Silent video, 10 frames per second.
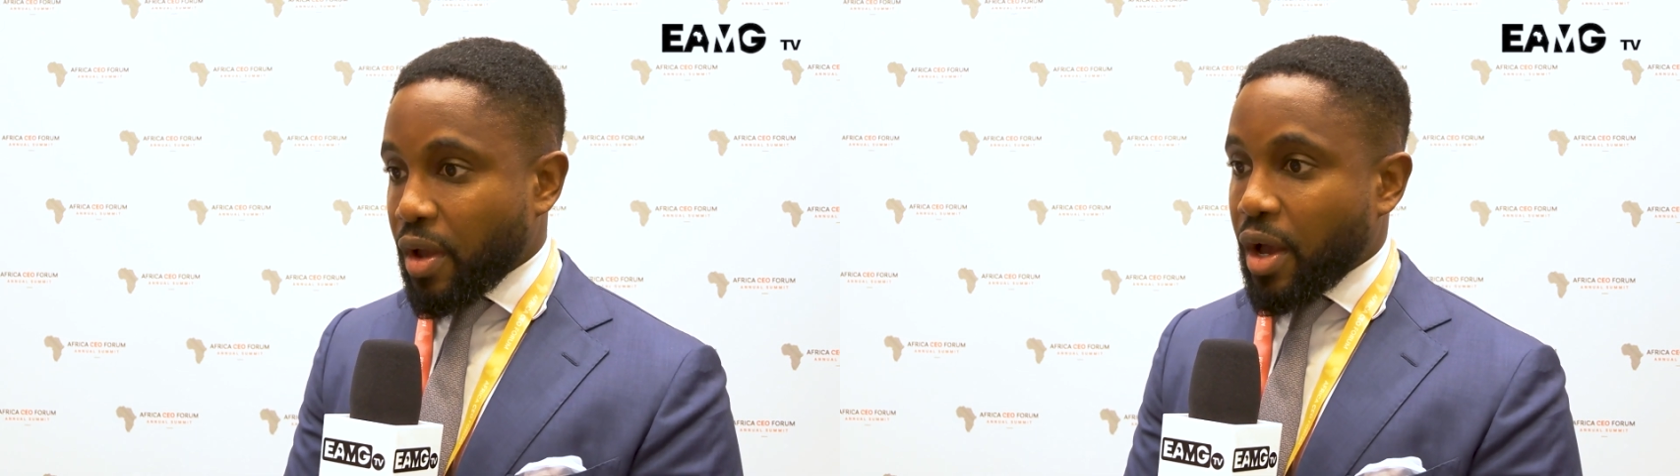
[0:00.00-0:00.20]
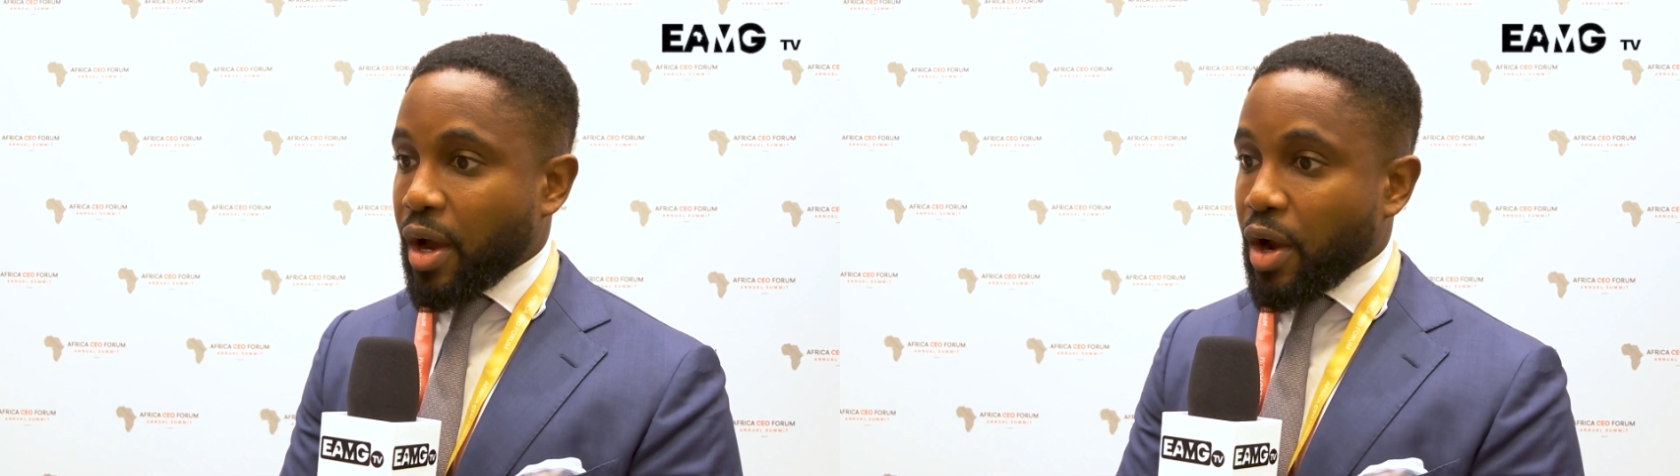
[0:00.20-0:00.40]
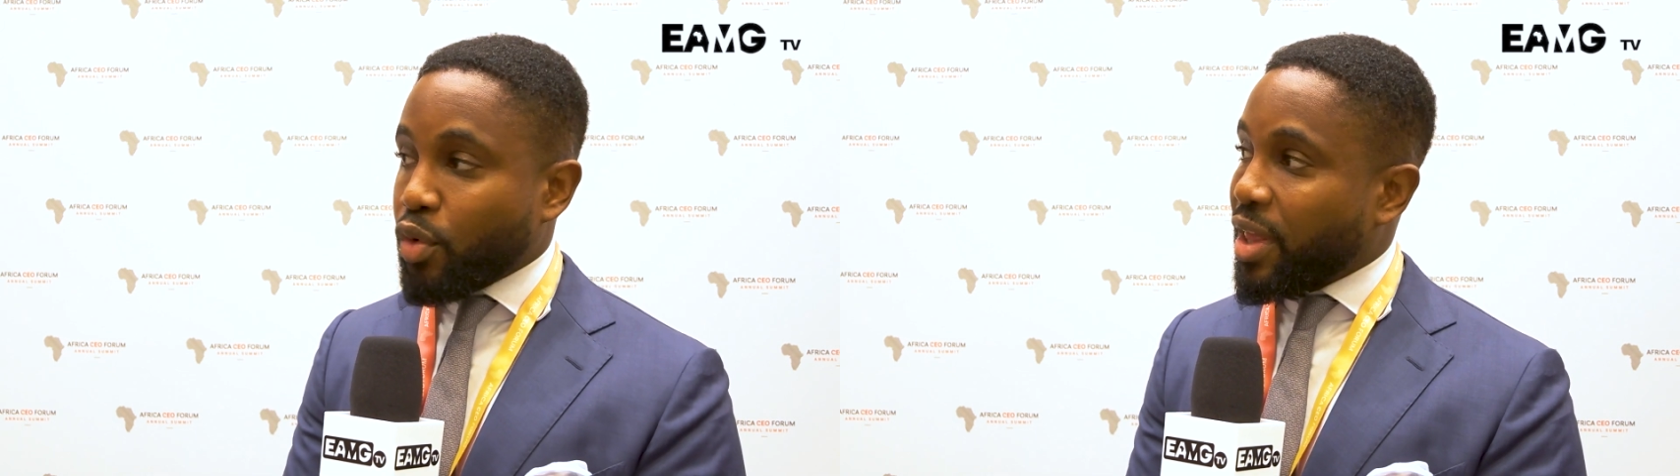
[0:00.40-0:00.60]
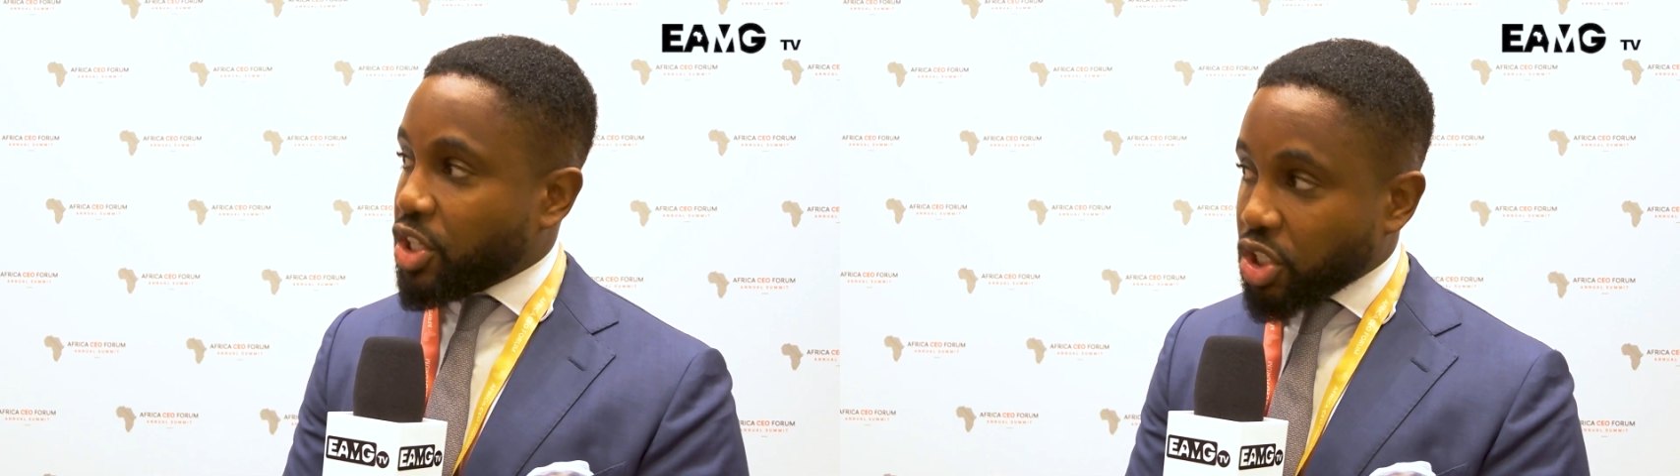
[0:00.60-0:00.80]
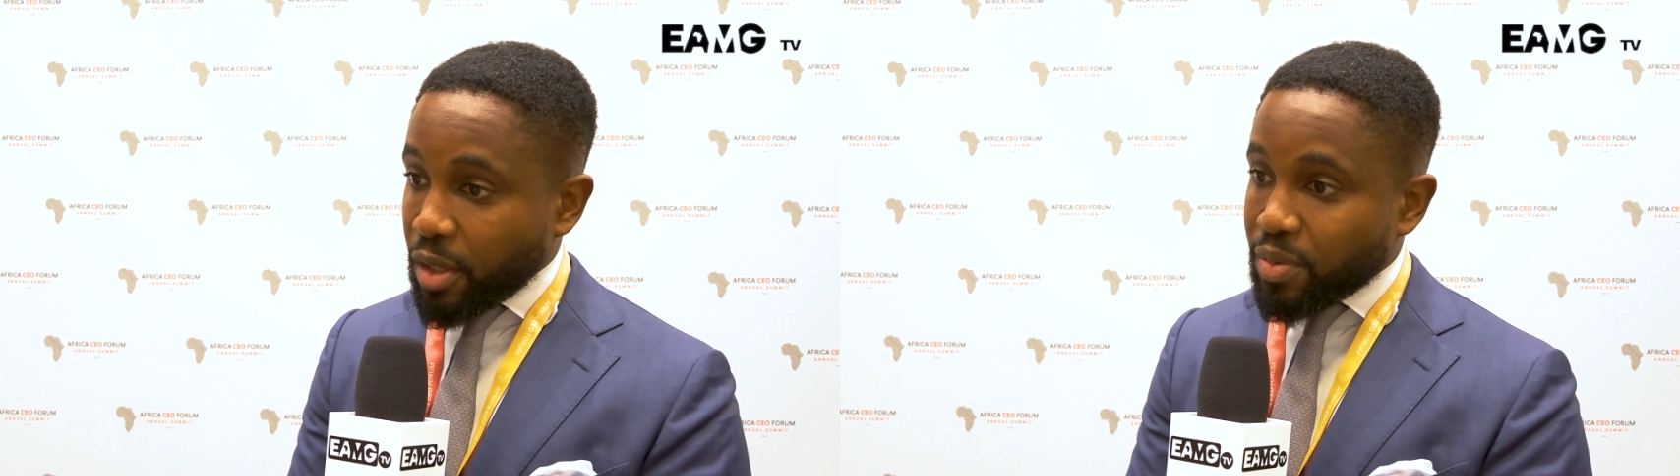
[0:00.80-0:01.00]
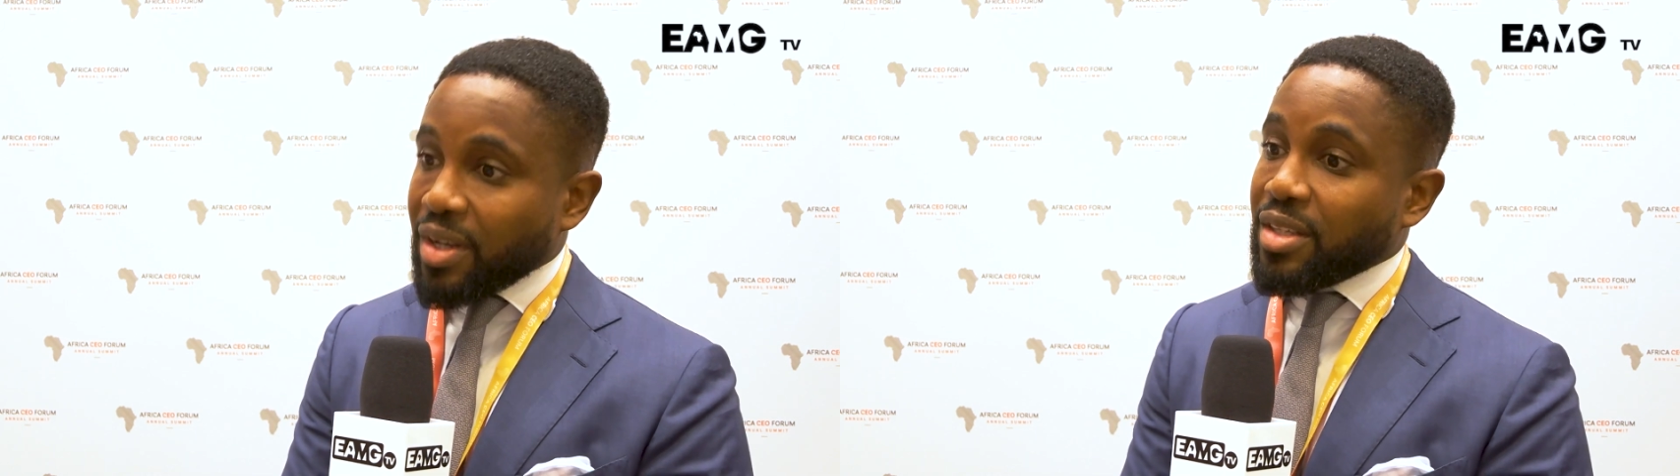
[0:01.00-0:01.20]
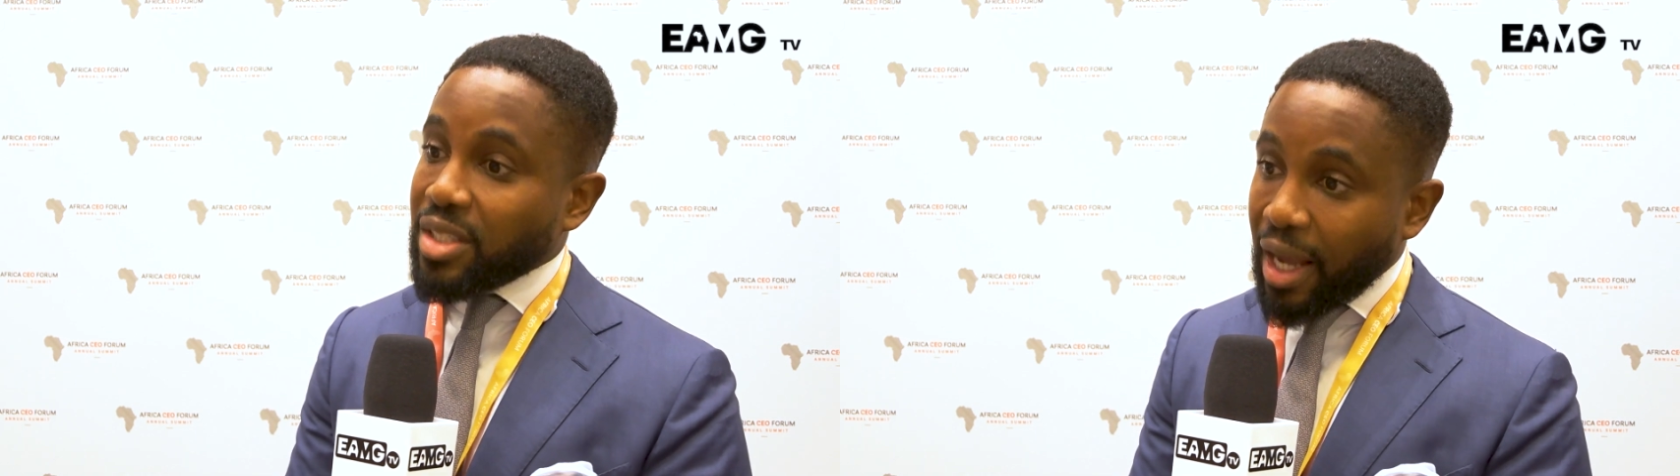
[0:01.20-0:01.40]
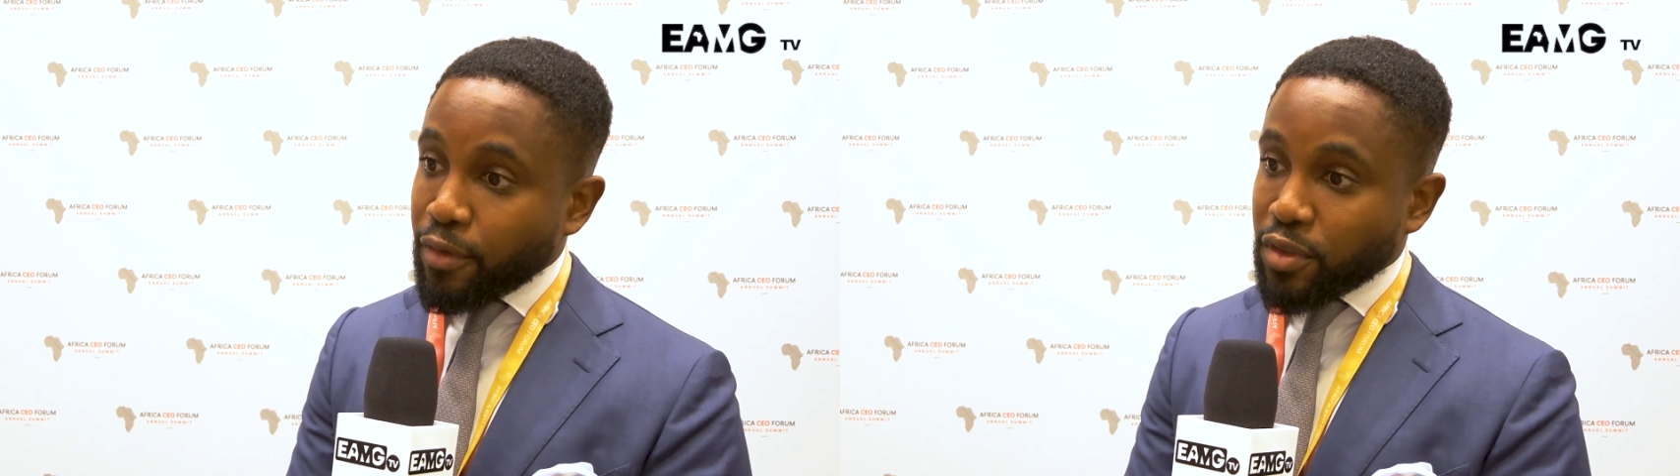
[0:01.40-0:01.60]
a relationship
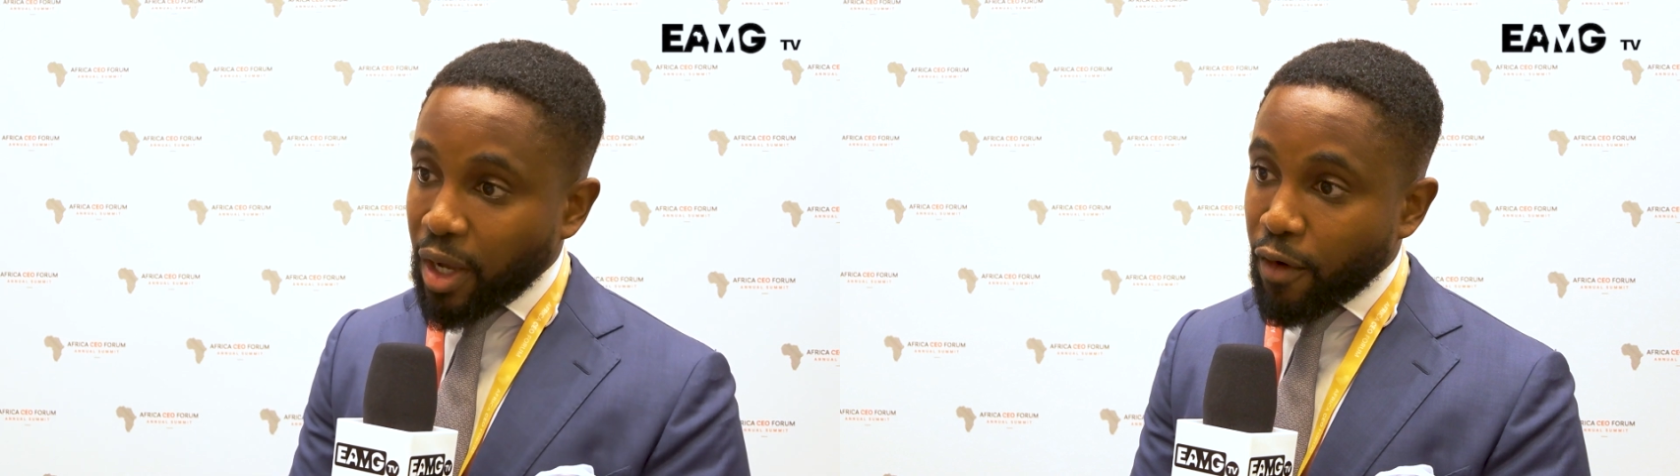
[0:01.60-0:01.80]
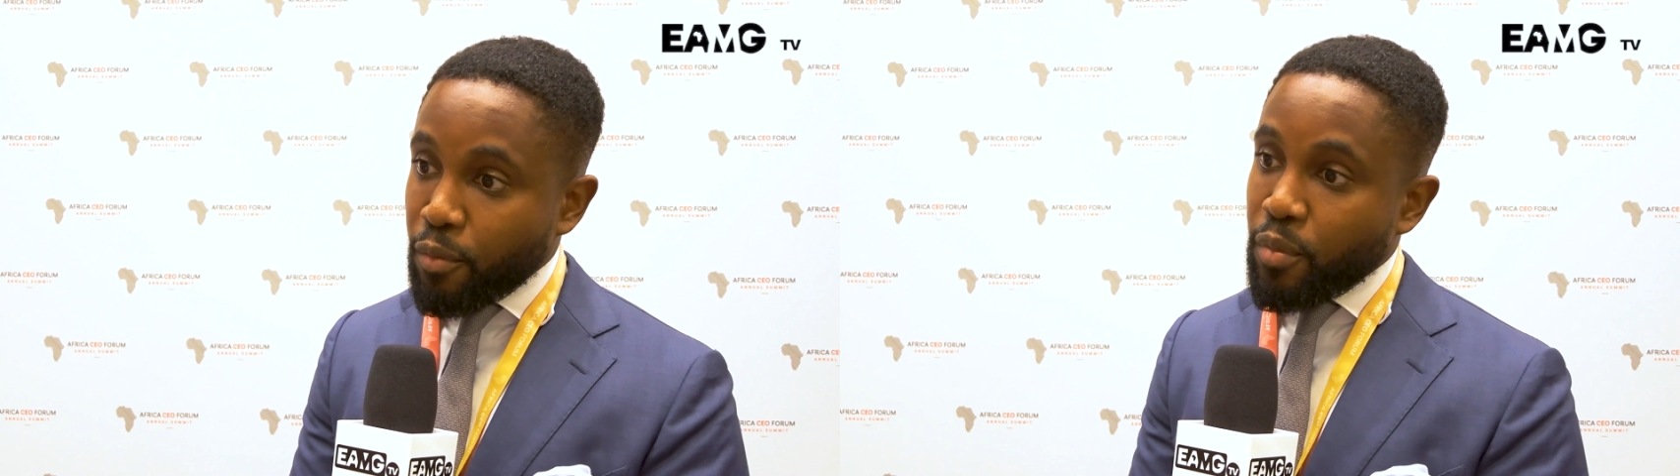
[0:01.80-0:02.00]
south-south,